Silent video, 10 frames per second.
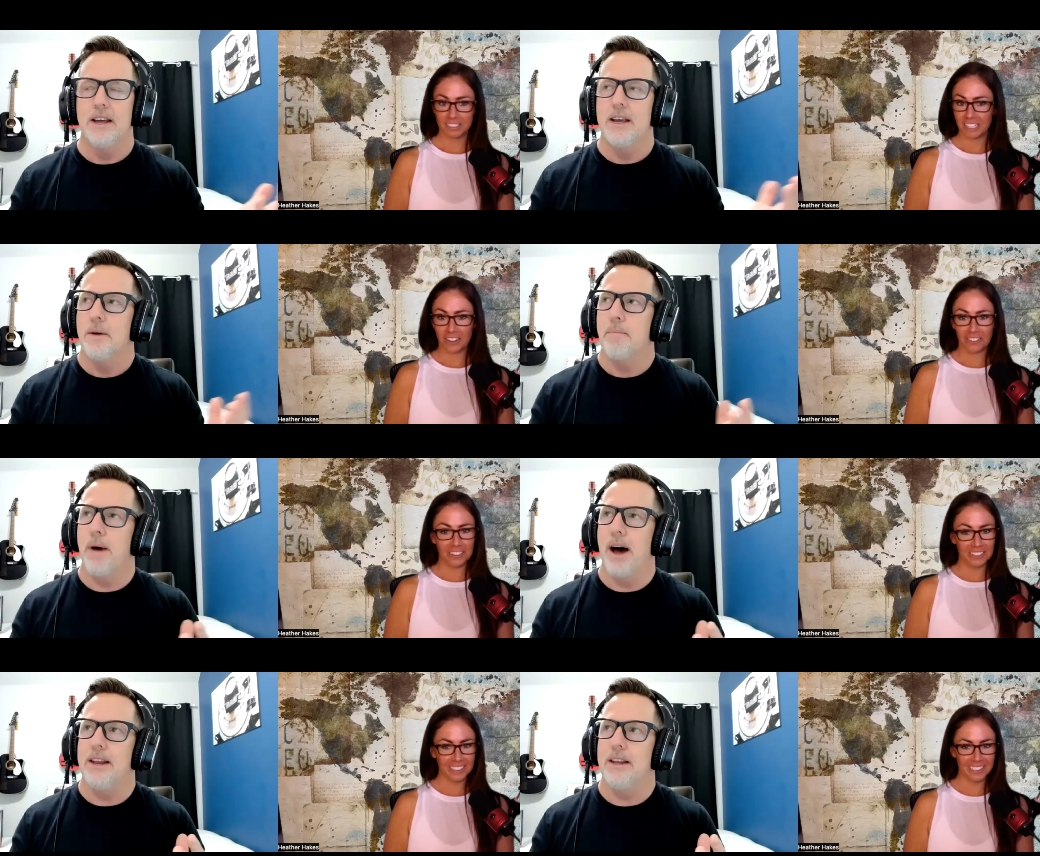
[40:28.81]
Speaker 1: No.
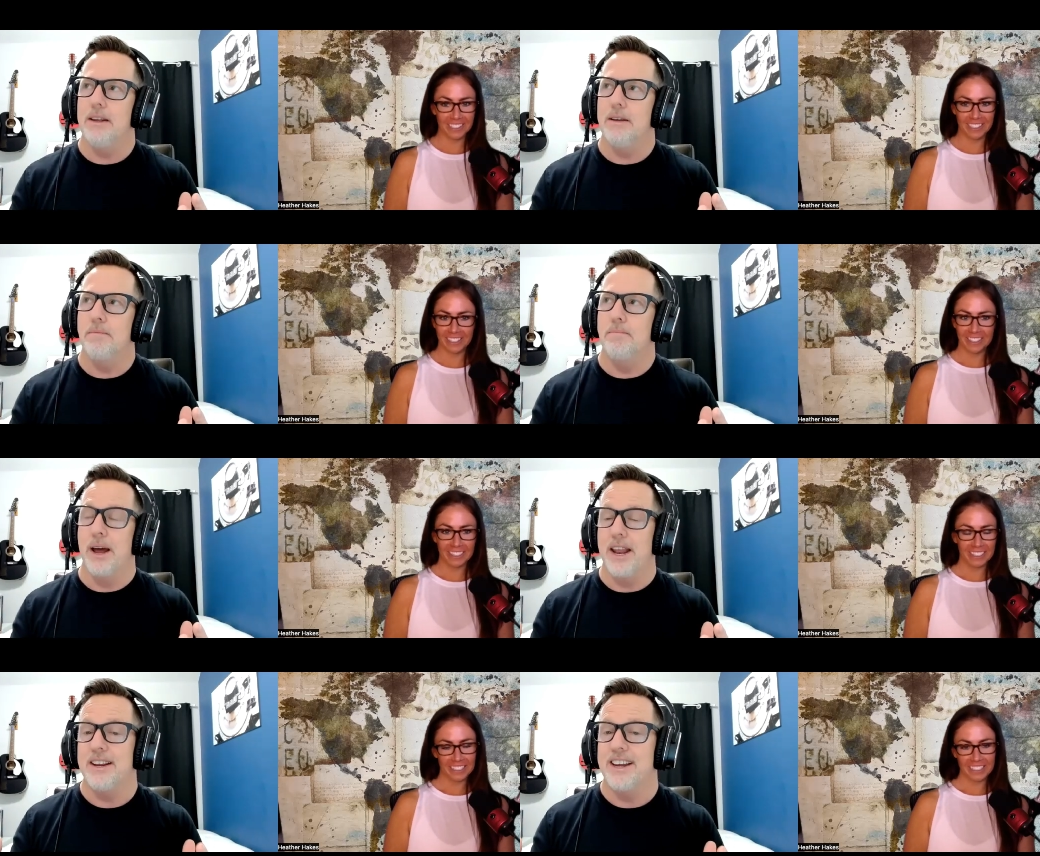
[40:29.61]
But,
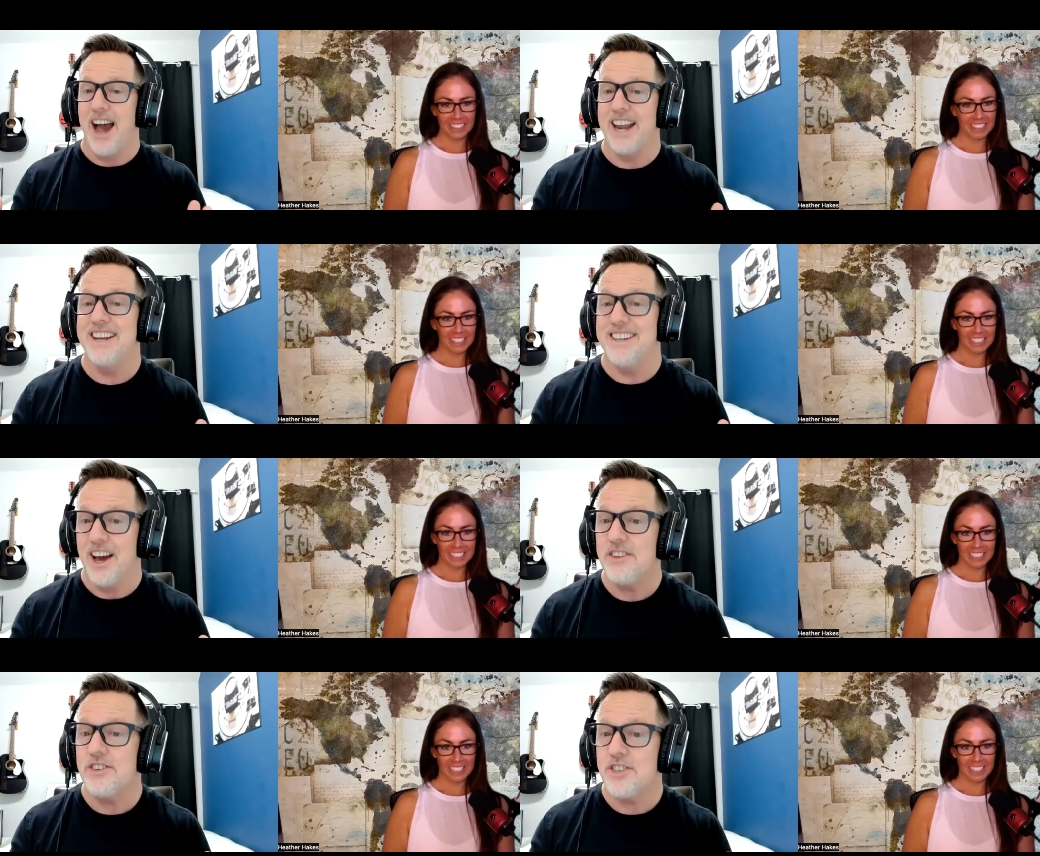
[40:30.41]
but it kind of
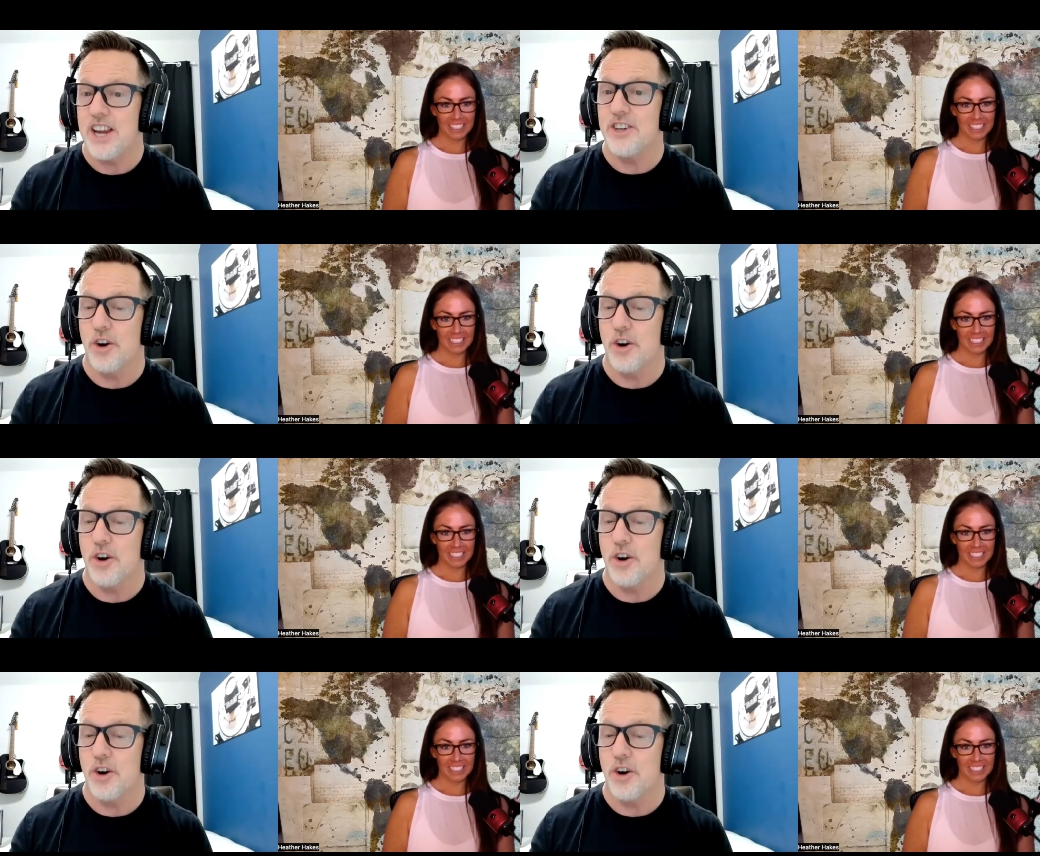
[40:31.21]
does change